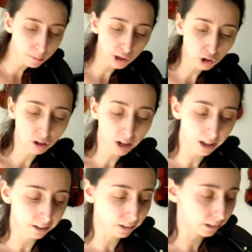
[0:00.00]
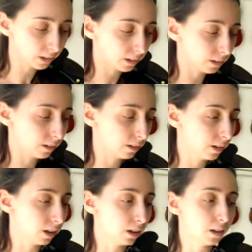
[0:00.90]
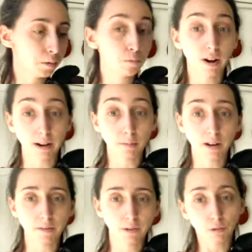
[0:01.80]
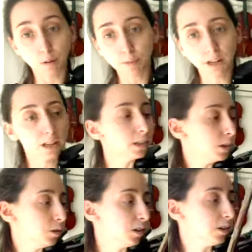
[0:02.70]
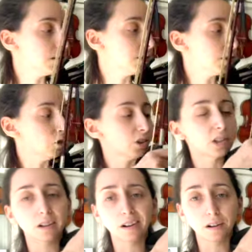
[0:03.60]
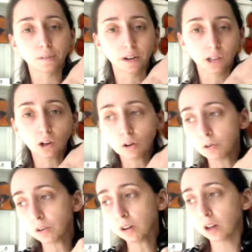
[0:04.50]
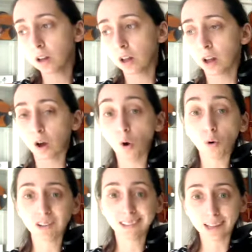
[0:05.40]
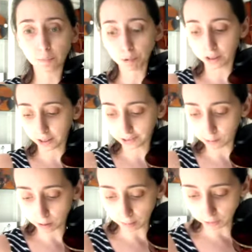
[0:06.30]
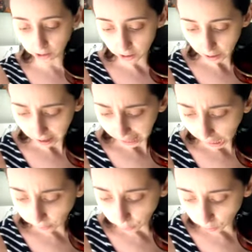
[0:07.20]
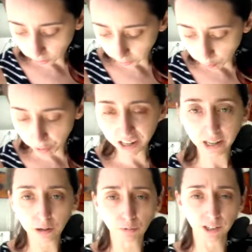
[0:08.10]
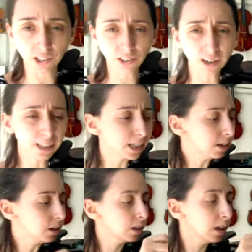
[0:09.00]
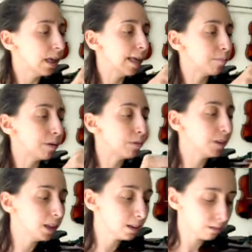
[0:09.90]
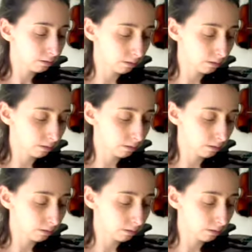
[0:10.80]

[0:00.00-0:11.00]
make sure it has the right amount of grippiness so that it doesn't just slide off on its own or stay put. Like sometimes I've heard like put an eraser on there, but I feel like